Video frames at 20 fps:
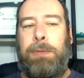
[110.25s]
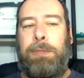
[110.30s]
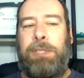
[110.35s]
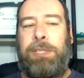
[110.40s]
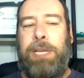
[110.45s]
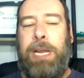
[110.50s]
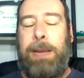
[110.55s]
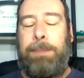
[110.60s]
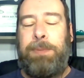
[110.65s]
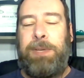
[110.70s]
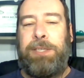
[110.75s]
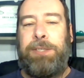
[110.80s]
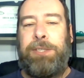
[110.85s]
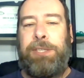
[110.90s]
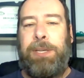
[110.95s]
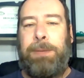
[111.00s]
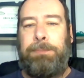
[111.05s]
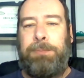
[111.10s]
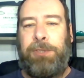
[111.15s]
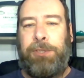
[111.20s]

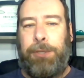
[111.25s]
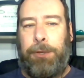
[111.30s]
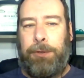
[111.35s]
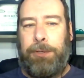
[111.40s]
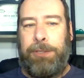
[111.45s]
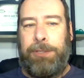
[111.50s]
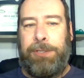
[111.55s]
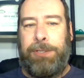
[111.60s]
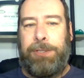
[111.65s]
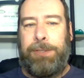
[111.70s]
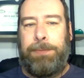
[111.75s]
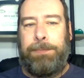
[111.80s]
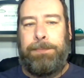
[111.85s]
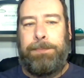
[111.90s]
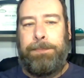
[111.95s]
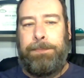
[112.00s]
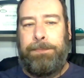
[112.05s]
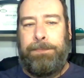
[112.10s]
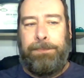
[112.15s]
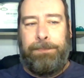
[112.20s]
championship shirts.
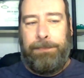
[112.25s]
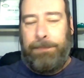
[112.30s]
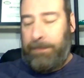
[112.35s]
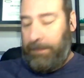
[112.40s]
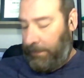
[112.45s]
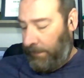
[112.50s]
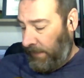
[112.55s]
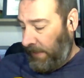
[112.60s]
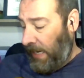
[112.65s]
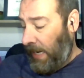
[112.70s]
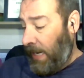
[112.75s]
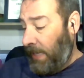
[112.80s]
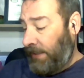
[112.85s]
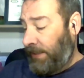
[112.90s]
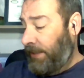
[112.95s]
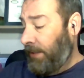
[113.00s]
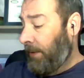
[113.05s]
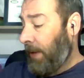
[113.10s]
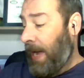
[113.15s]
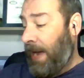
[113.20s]
I
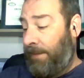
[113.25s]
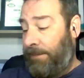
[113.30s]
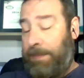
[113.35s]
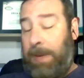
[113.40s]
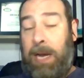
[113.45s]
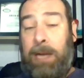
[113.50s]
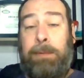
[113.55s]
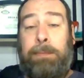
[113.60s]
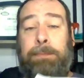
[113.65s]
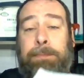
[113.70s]
still have mine.